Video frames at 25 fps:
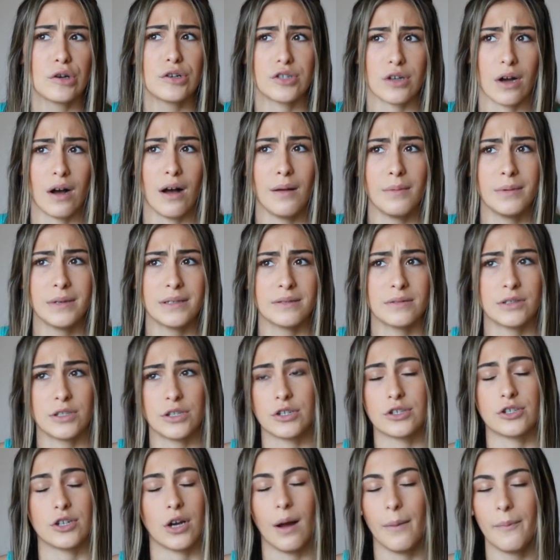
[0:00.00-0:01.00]
job is
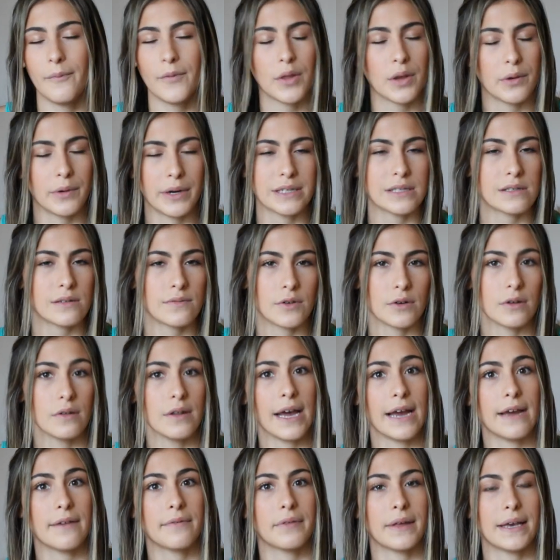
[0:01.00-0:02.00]
your job for the rest of your
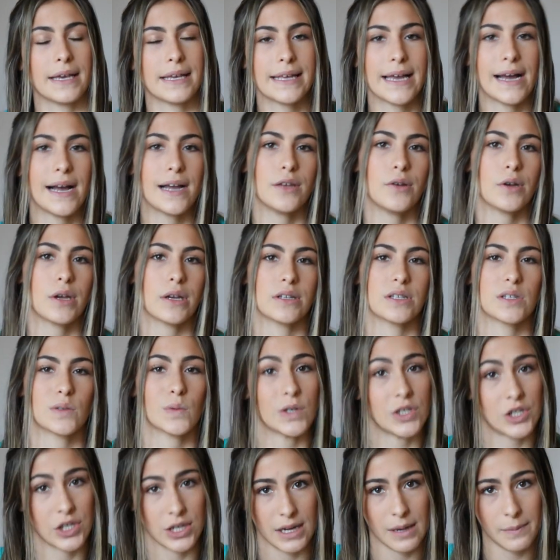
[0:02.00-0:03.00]
life. Like, yeah, you can
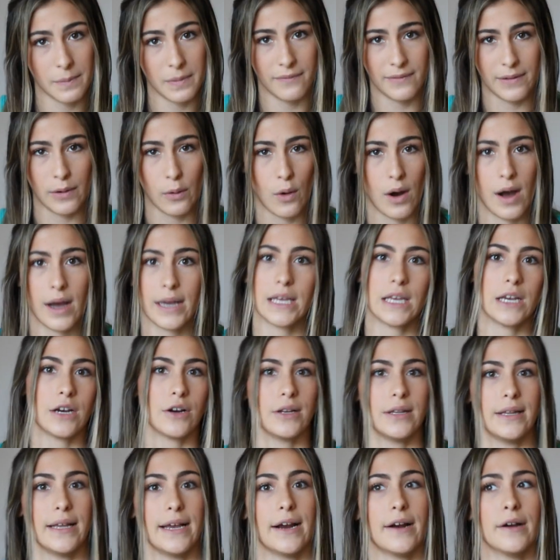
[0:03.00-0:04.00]
switch it up if you want here
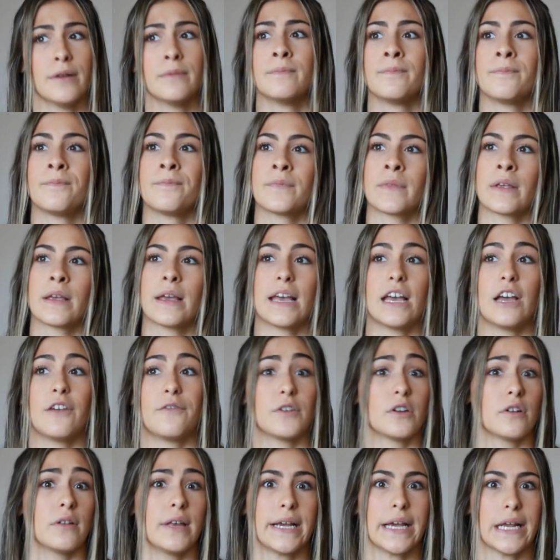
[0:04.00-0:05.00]
and there if
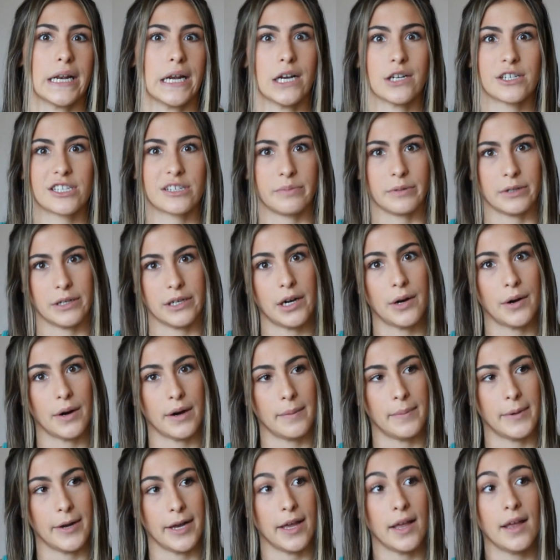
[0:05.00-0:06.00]
you're like an
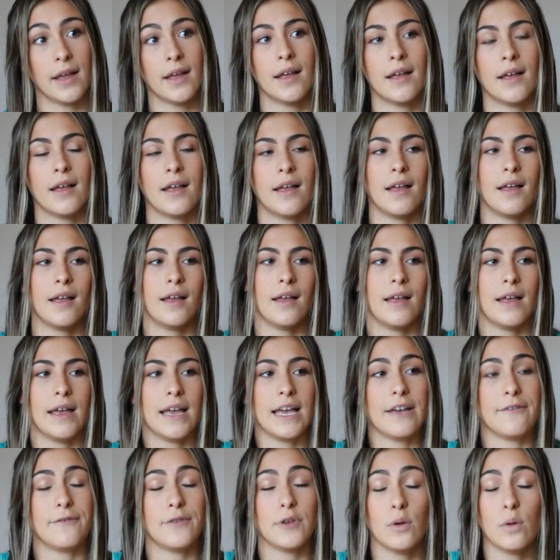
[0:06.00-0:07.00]
entrepreneur, but
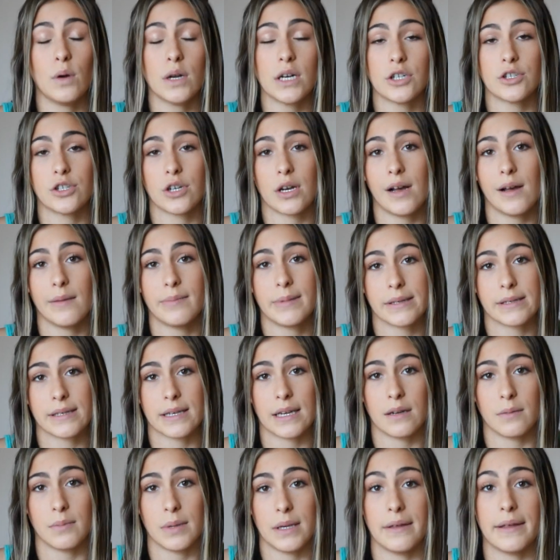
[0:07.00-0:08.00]
if you want a job that's
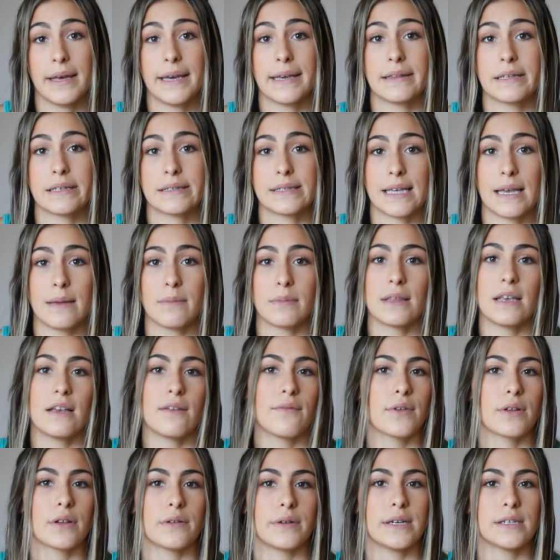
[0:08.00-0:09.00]
going to be like the same thing
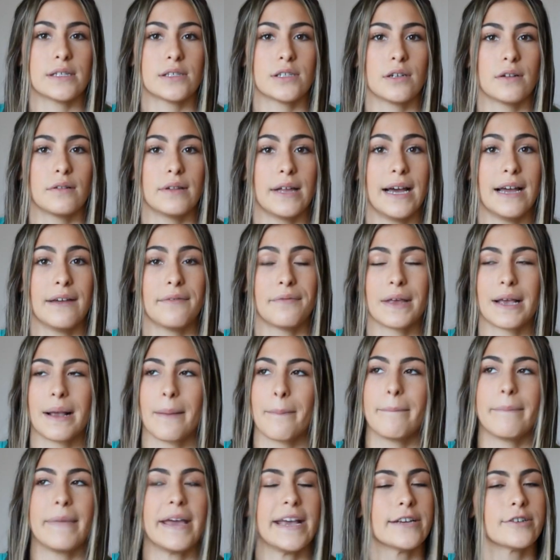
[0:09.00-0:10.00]
for the rest of your life, like
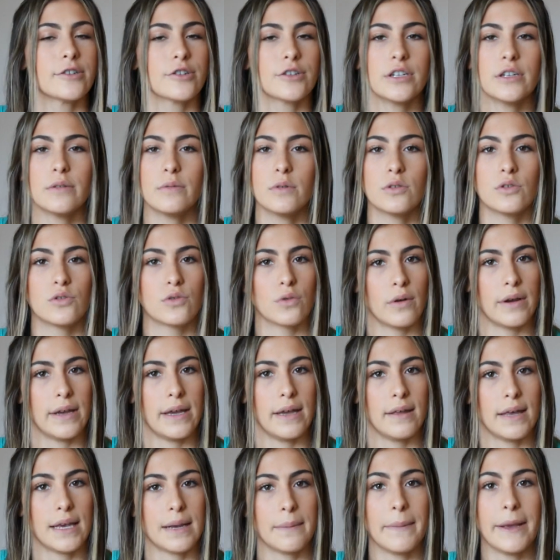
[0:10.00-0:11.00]
make sure you enjoy
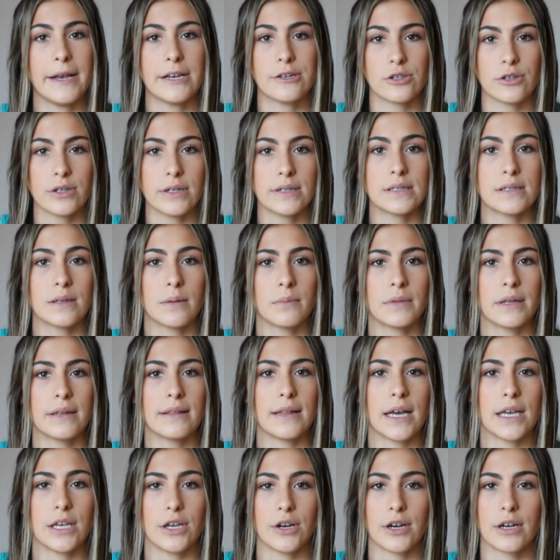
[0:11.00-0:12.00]
it. Like make sure it's something
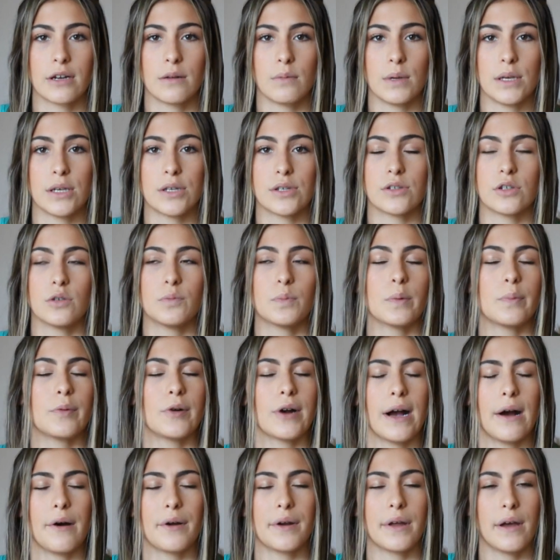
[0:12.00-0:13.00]
that you're going to be super
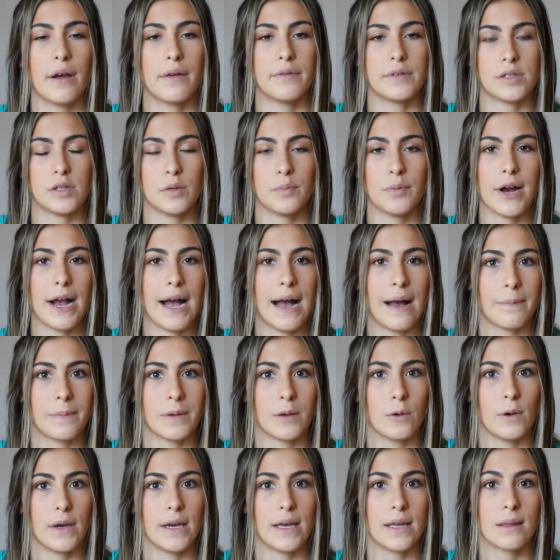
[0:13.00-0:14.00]
proud of, super
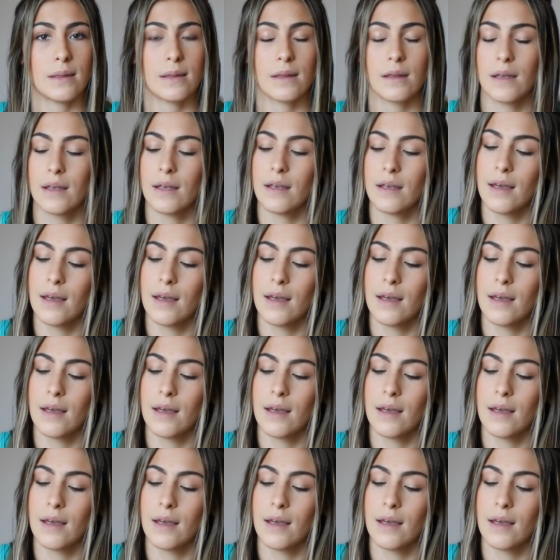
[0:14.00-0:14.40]
happy with.